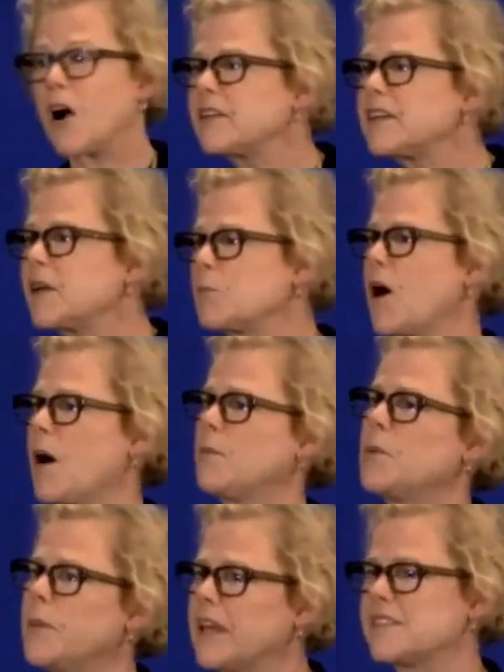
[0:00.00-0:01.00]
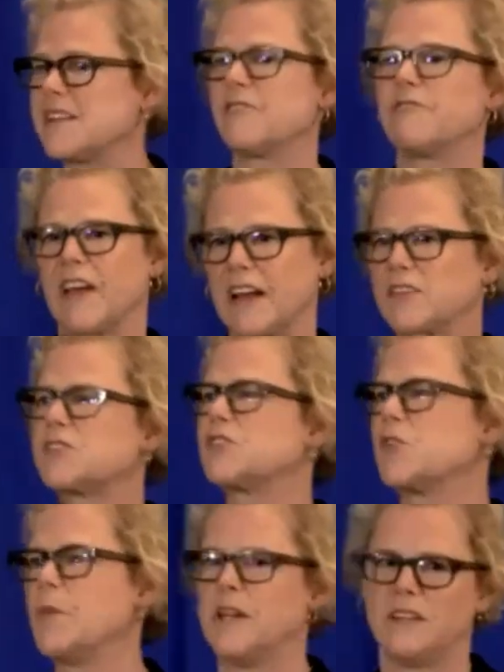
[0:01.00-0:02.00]
and partly a problem because it
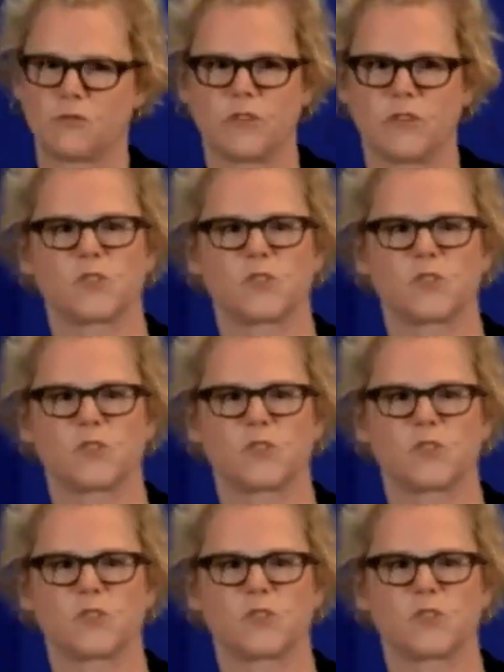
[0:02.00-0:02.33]
affects so many